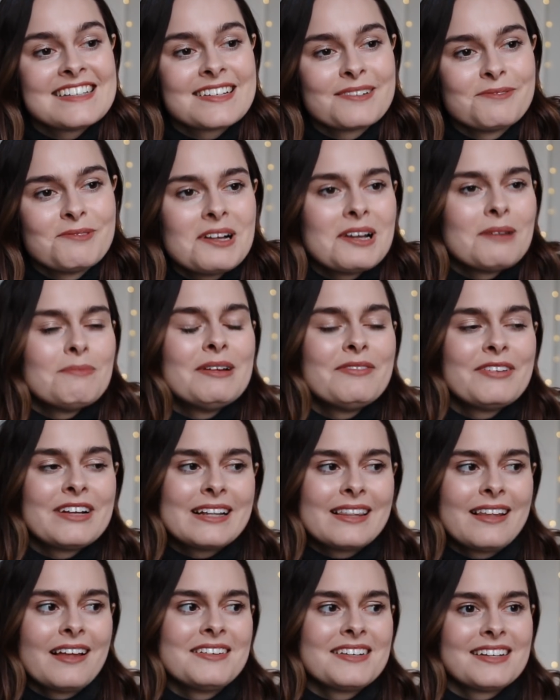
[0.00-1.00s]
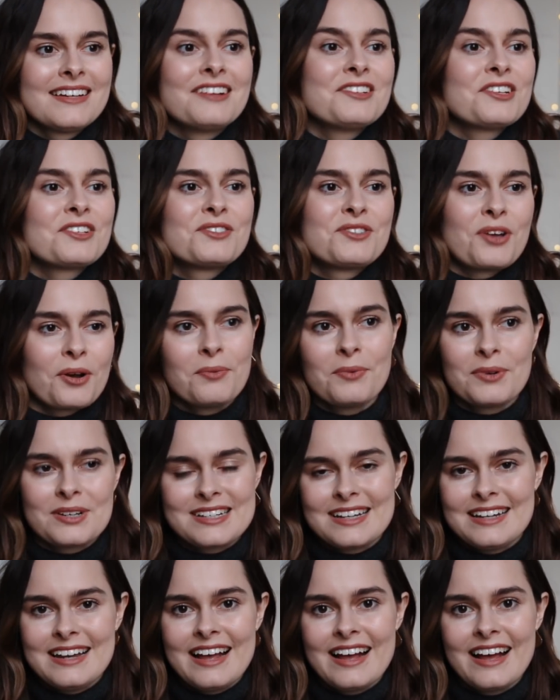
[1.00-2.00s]
While I'm living in London, I just don't want
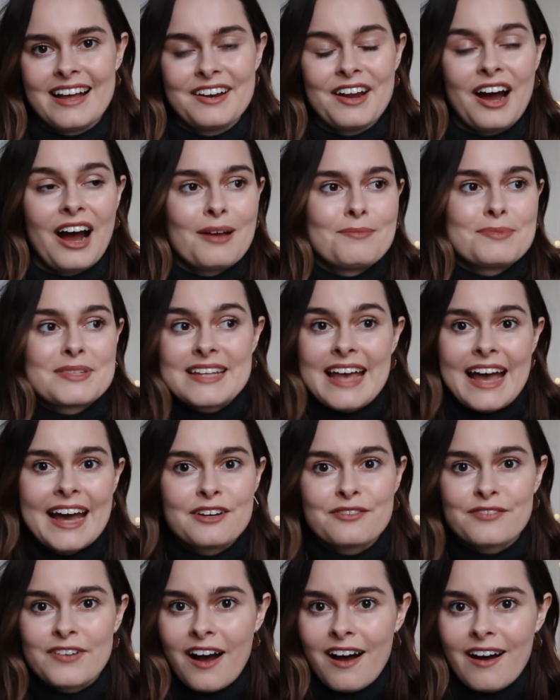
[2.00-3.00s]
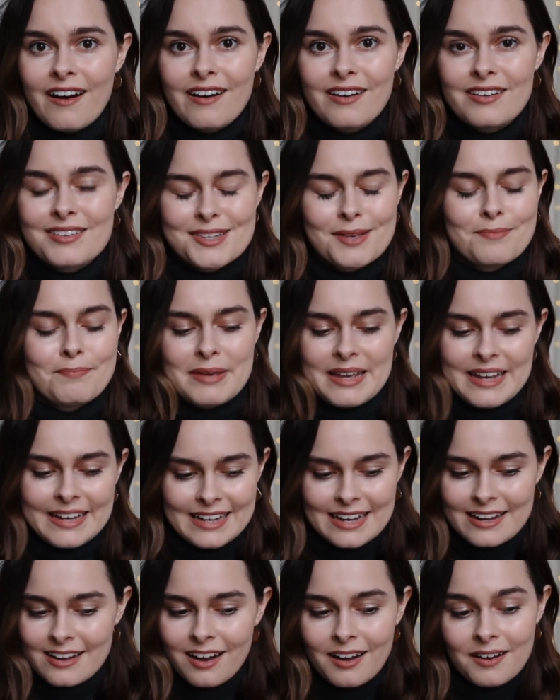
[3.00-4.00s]
to learn. I'm scared of cars and
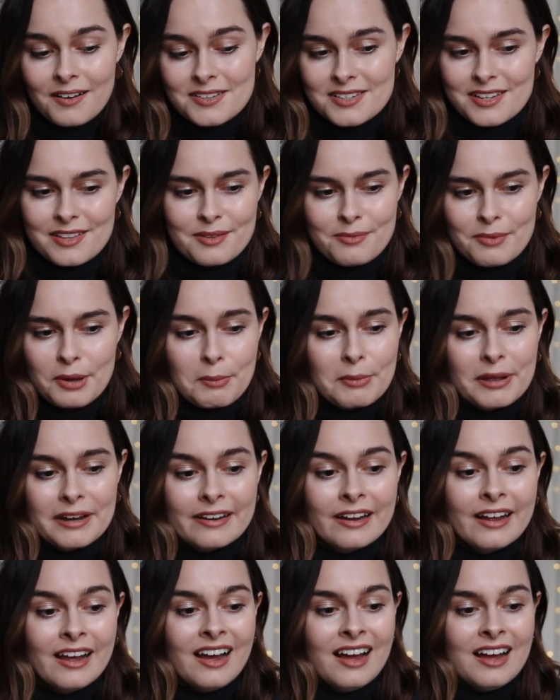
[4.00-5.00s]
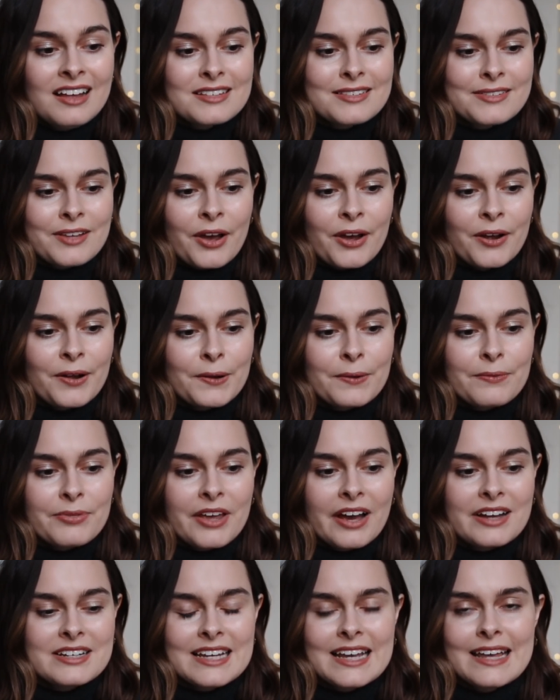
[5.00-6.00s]
being in cars at the moment. So
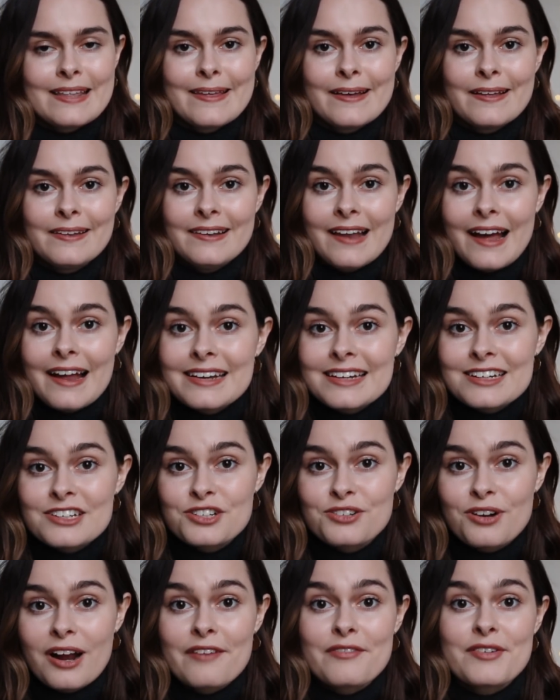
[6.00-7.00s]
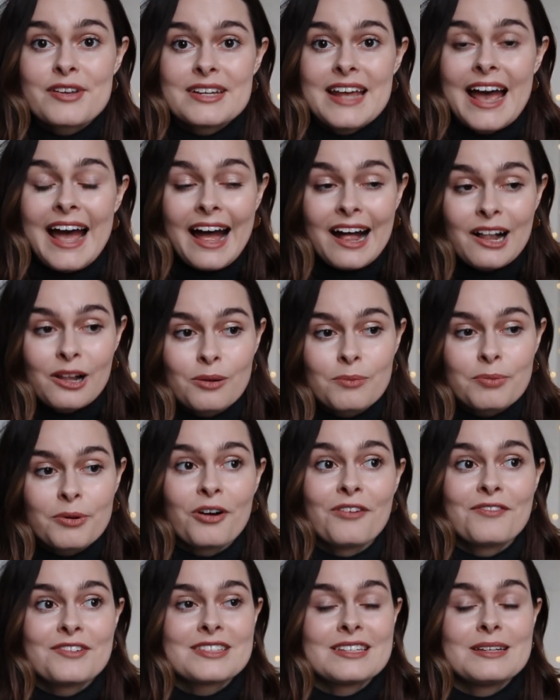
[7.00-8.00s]
the idea that learning to drive could help
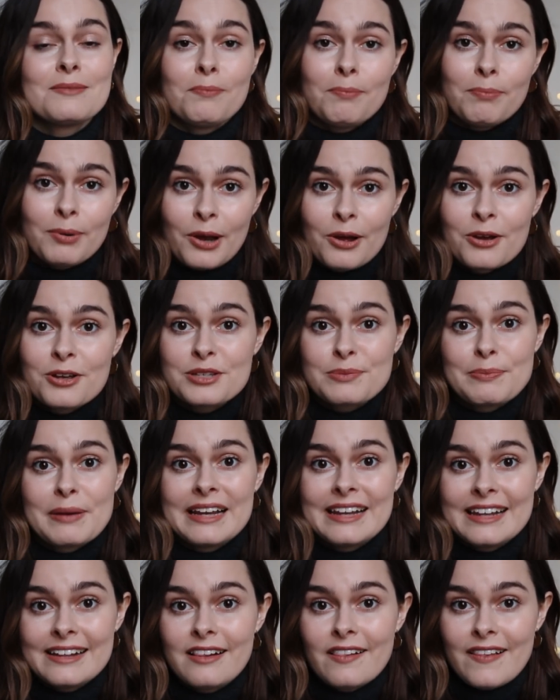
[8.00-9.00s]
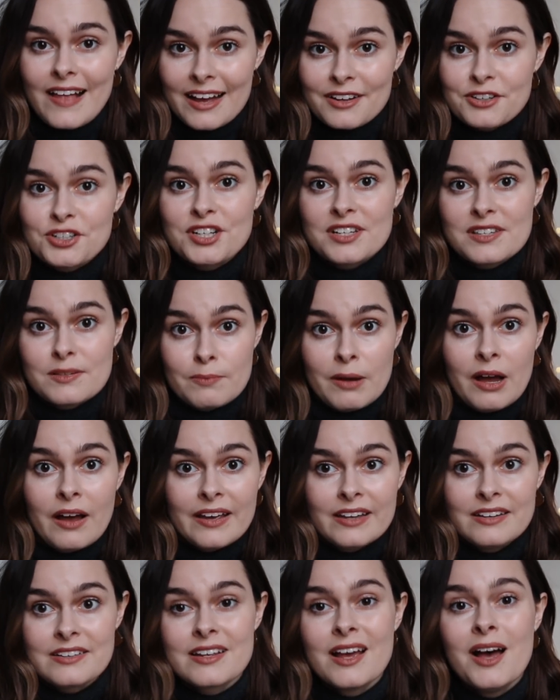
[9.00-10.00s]
obviously blows my little anxious
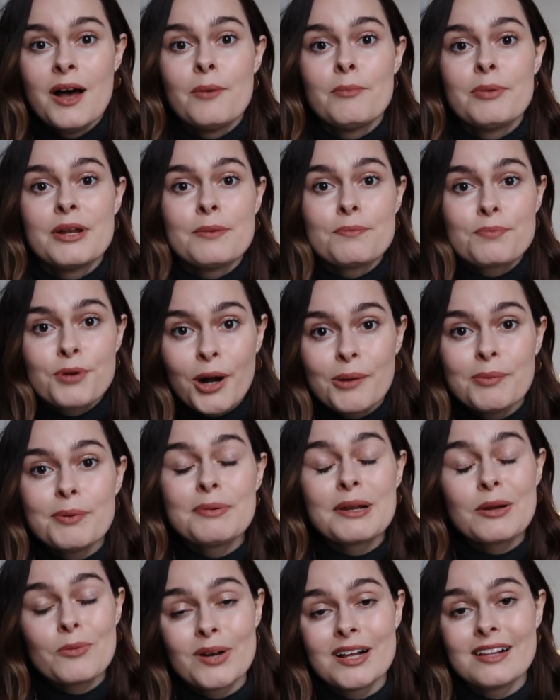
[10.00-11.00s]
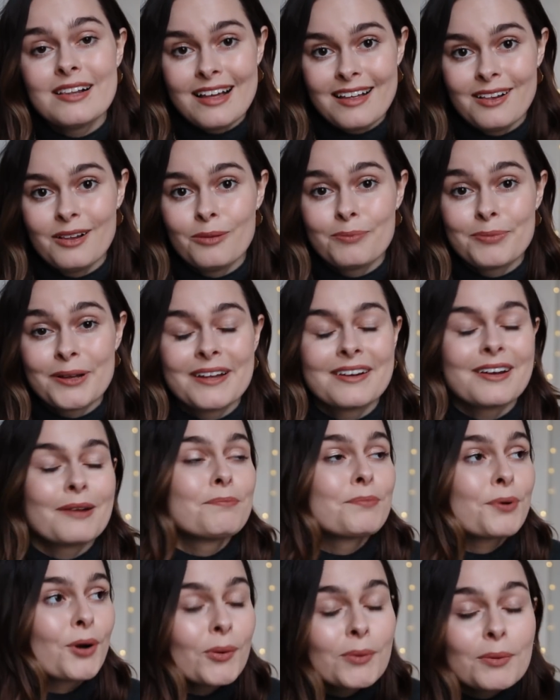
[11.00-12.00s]
mind, but it probably will help and I
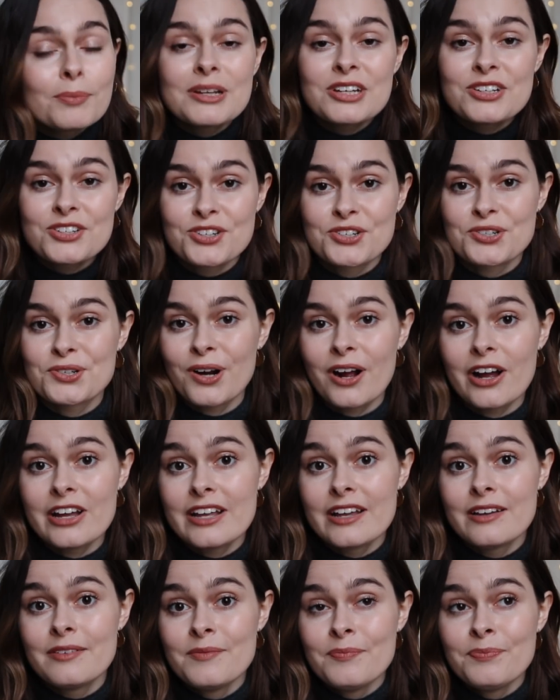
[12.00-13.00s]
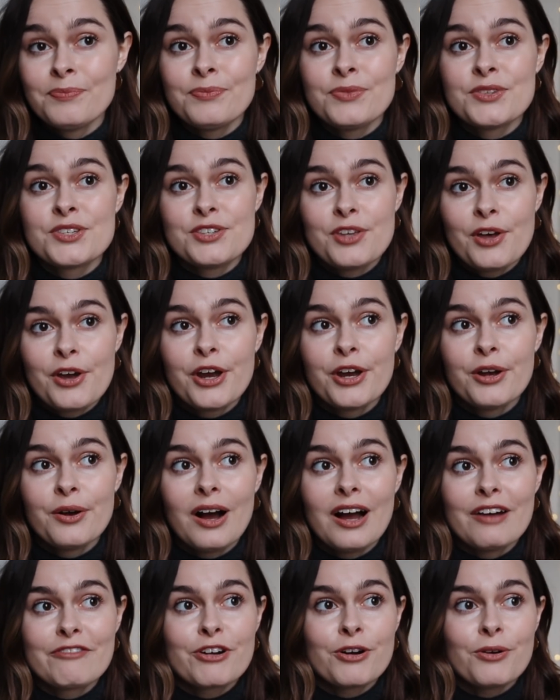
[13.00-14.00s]
probably should try it. So
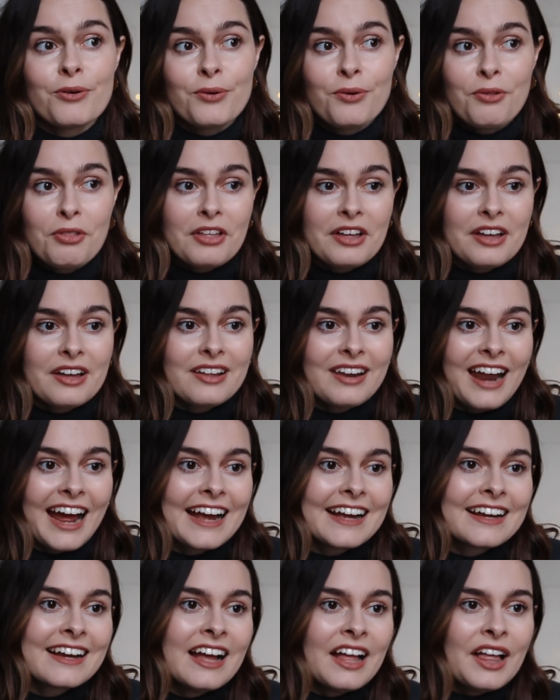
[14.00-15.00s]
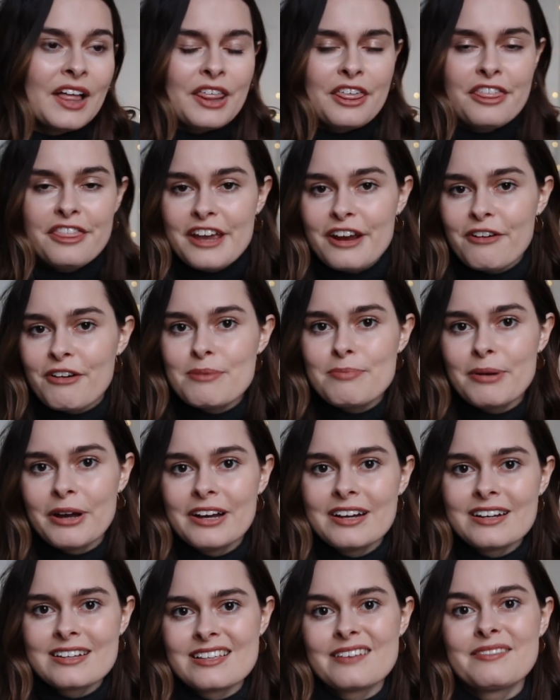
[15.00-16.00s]
I've got all the like theory
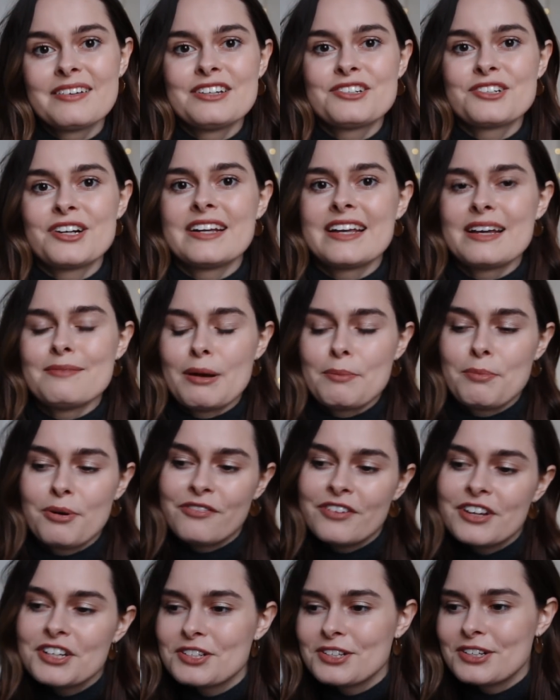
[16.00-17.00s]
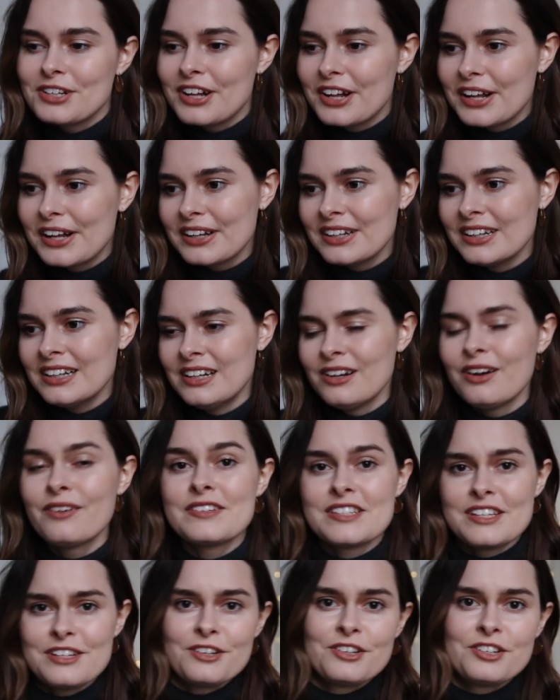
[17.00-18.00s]
books, I'm gonna try and get my provisional.
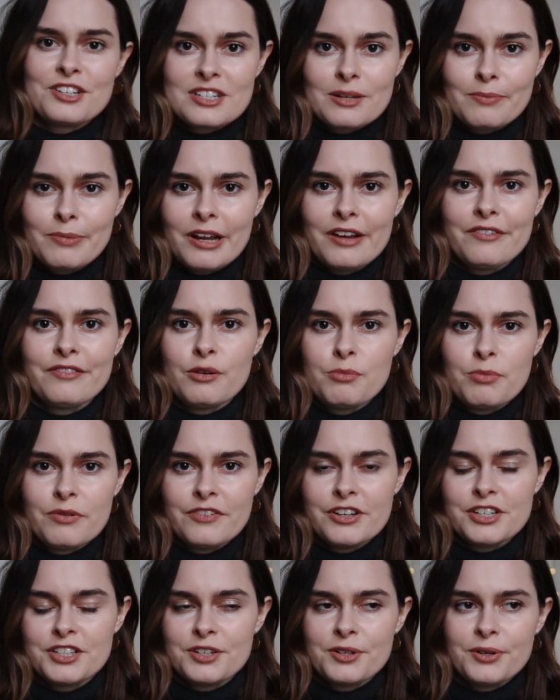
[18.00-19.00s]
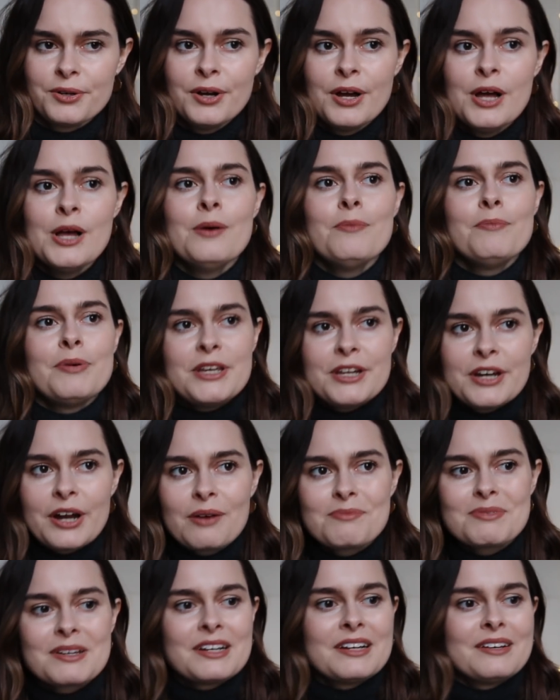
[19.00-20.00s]
Obviously you can just apply for a provisional, but you know,
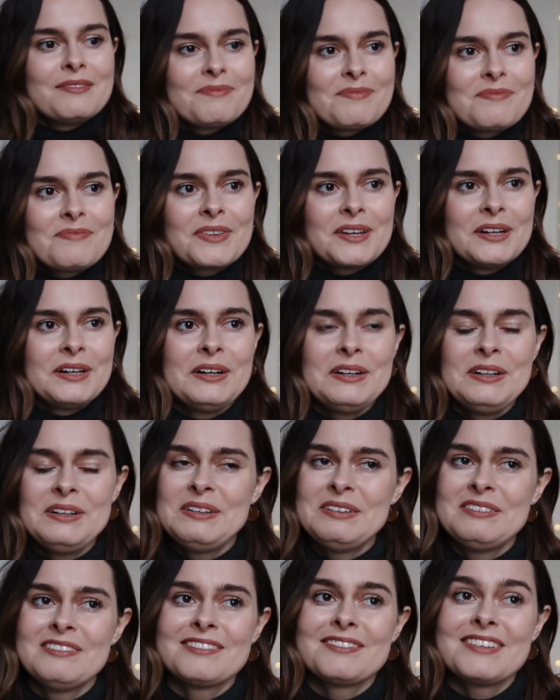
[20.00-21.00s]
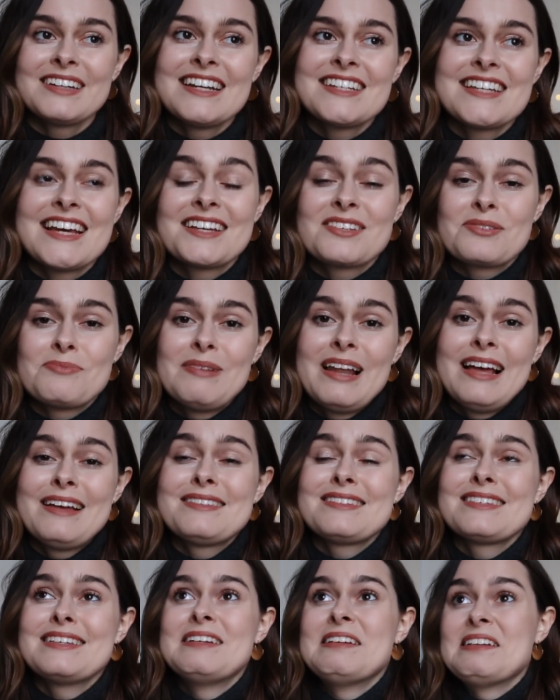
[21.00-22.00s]
I'm gonna take some
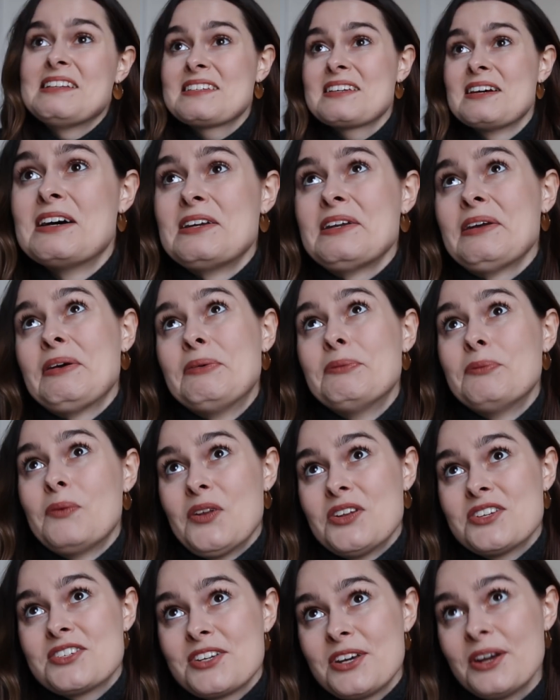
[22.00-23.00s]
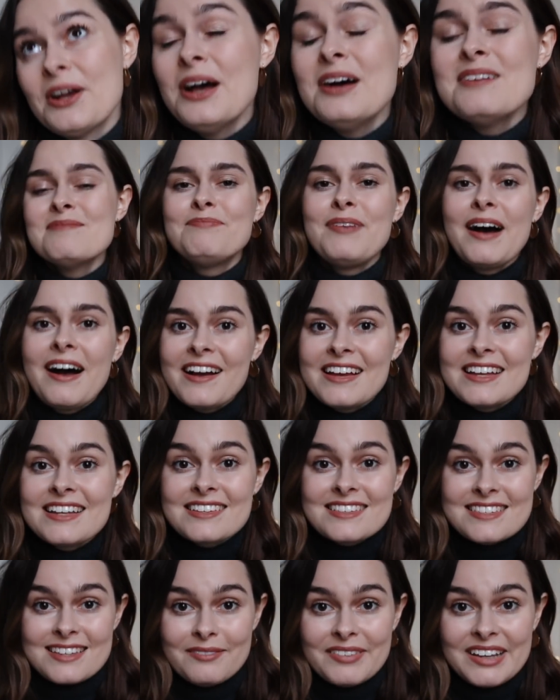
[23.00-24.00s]
lessons. I don't want to, but
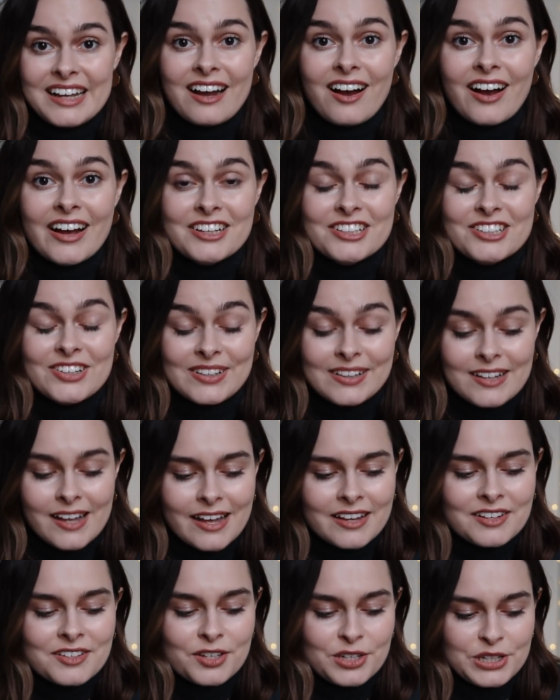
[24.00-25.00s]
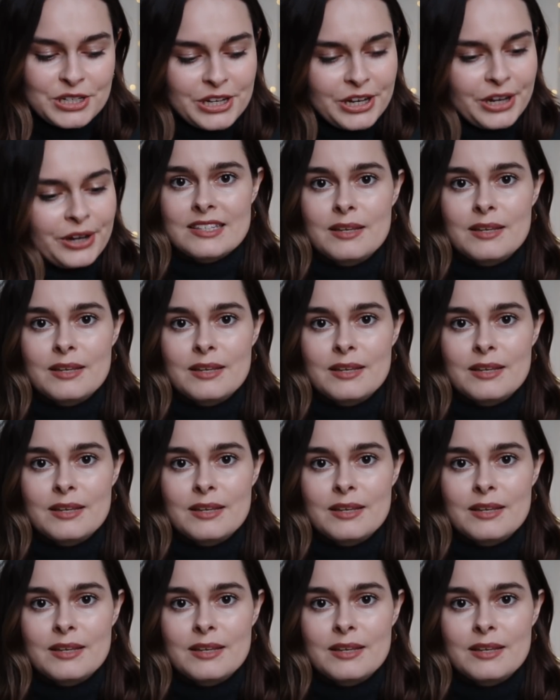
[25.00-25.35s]
it's something I should learn to do.